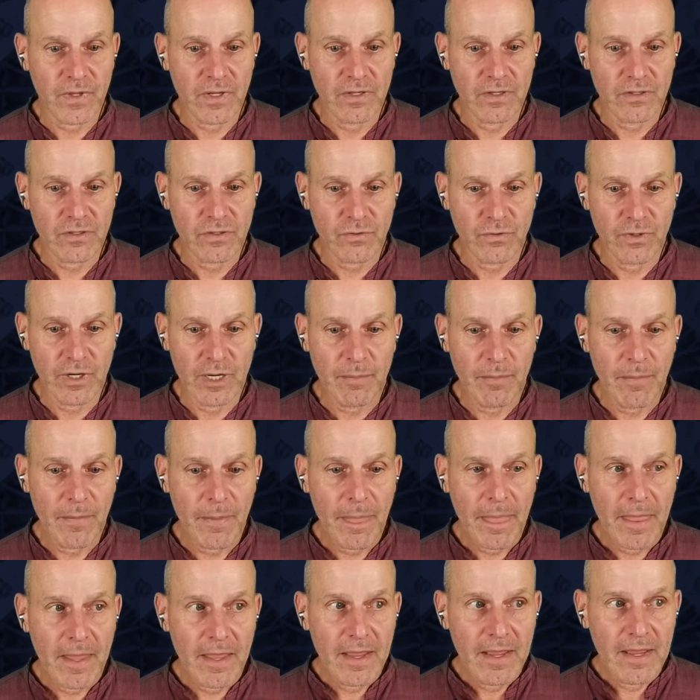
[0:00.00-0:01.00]
stream,
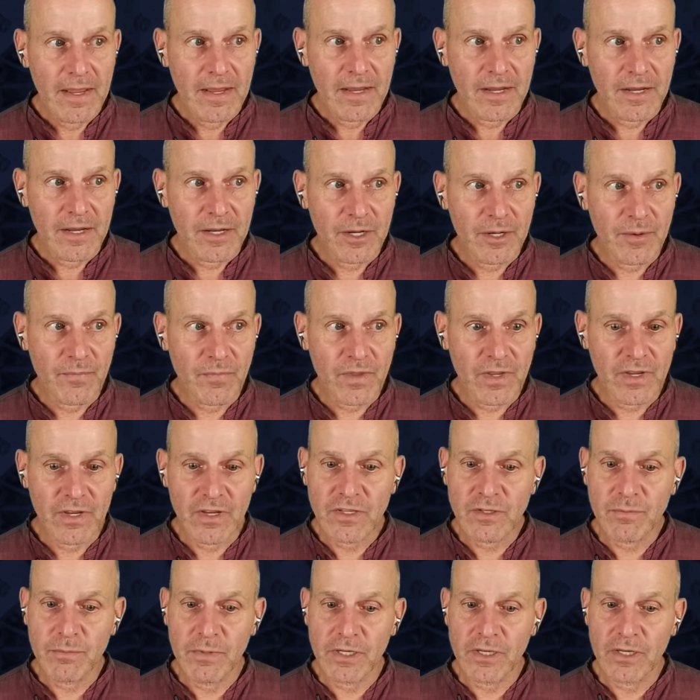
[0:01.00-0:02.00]

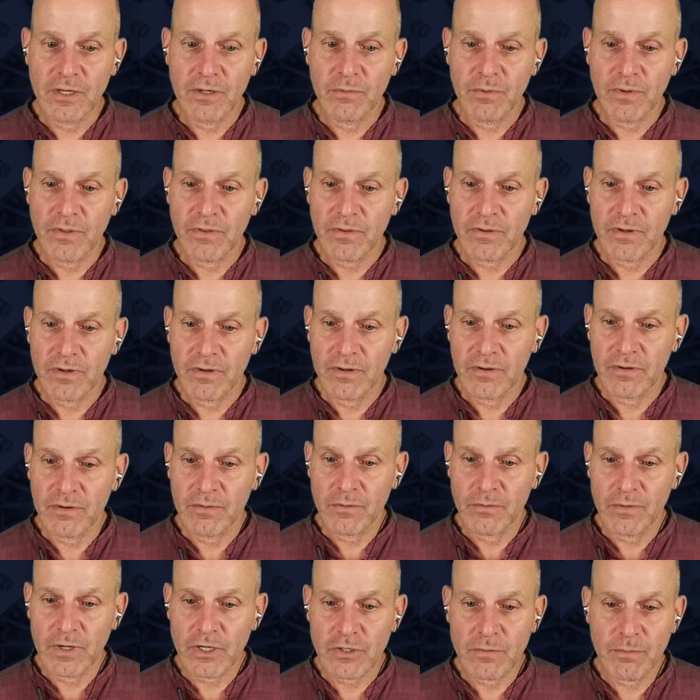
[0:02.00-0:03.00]
he's meeting with
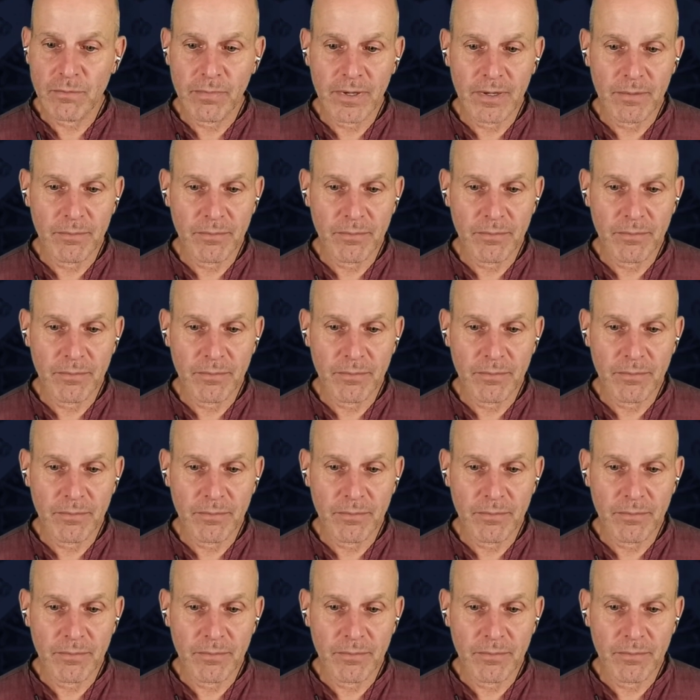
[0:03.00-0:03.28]
Russian